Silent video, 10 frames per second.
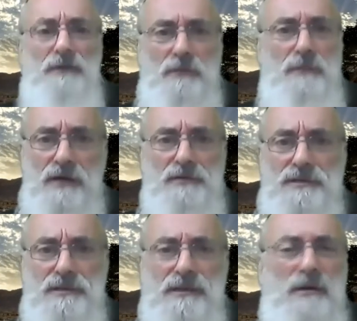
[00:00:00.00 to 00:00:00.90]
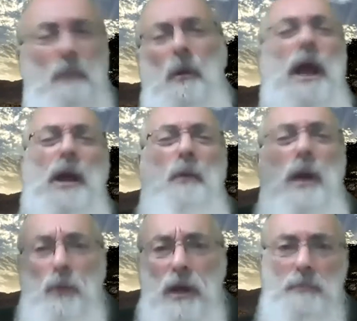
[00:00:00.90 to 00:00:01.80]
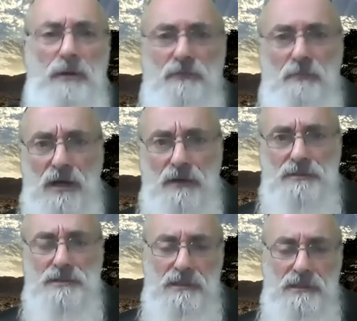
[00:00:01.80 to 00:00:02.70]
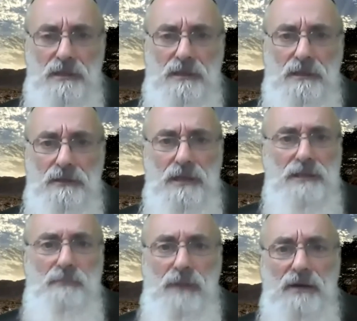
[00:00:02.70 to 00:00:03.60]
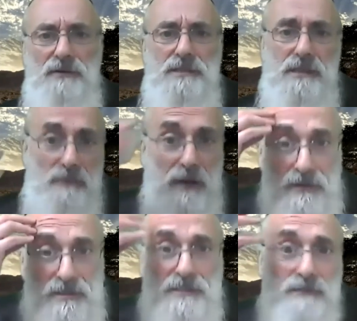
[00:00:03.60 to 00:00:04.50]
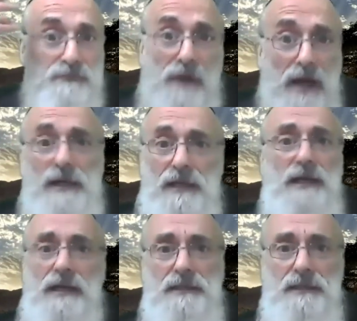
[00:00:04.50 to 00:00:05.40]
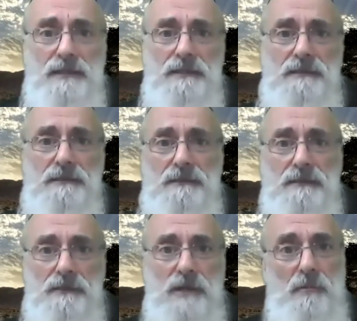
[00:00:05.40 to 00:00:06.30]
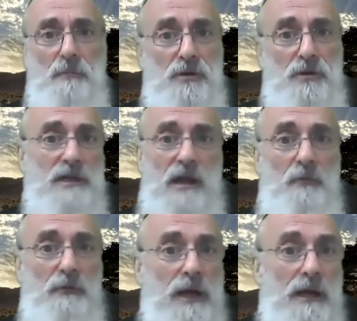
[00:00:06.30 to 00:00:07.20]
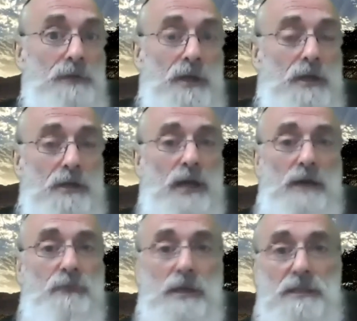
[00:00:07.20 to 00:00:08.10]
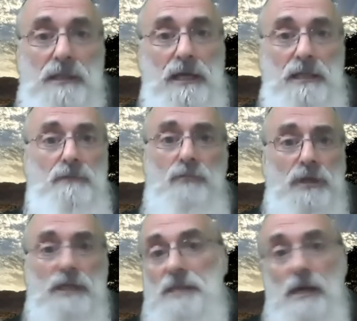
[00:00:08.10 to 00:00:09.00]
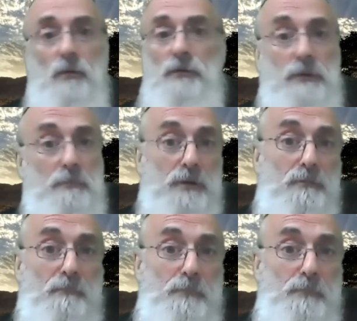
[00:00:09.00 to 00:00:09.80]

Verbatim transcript: above democracy, way, way, way above democracy. Okay, democracy, democracy is a finite idea. Okay, but a person come around, here you have right today, and we're not saying one thing, but